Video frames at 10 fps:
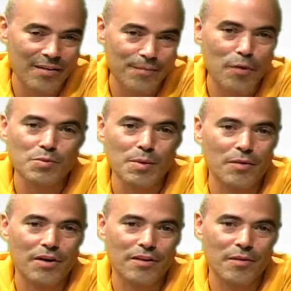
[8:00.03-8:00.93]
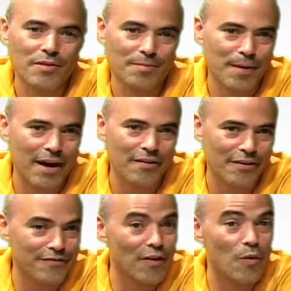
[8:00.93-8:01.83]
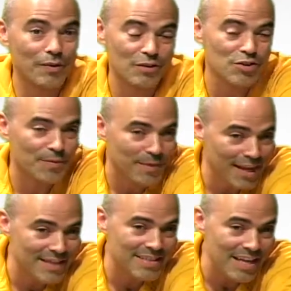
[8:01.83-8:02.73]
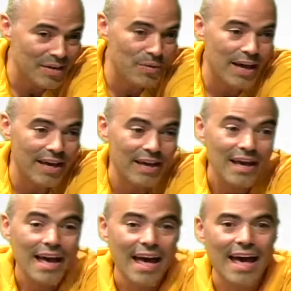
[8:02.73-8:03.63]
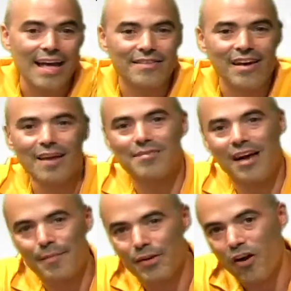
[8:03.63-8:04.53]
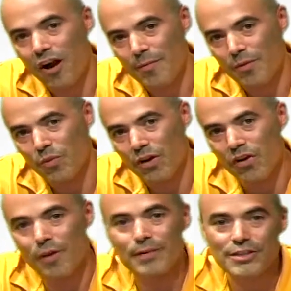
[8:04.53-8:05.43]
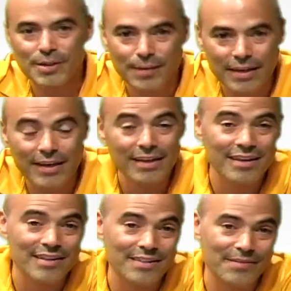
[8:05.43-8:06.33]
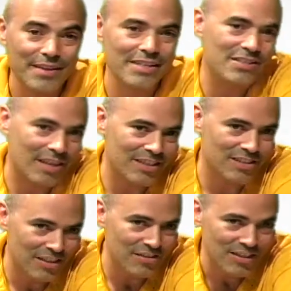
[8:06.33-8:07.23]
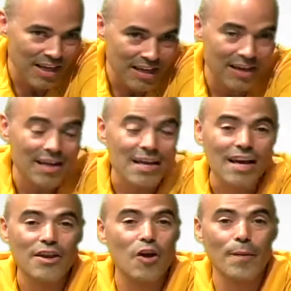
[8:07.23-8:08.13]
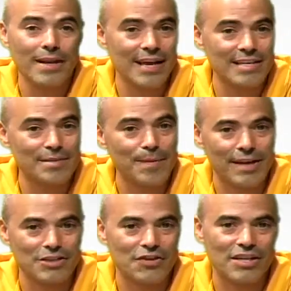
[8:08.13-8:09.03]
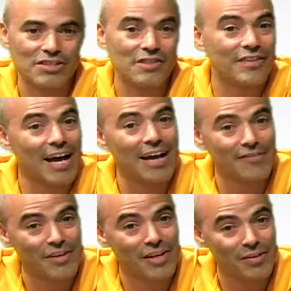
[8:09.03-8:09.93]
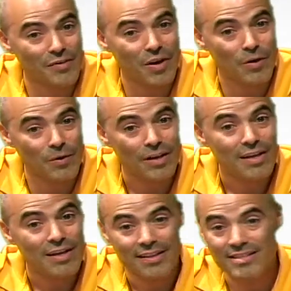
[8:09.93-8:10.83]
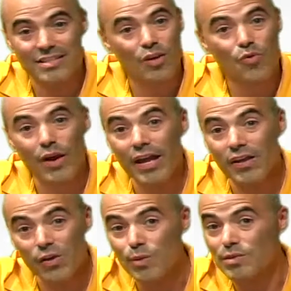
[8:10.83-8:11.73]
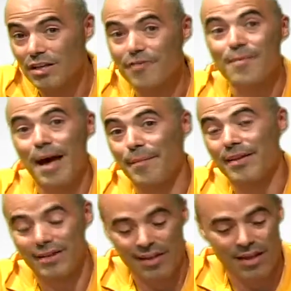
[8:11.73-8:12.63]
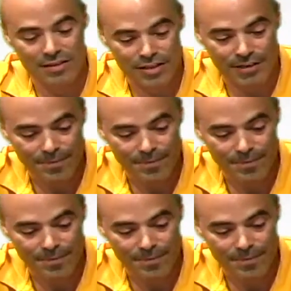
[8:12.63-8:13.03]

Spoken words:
Most people aren't going to pair their phone with their GPS anyway, and TomTom and Garmin wouldn't all be chipping in on each other's data, and nobody has the penetration of the iPhone on the road. This is a great use of mapping technology.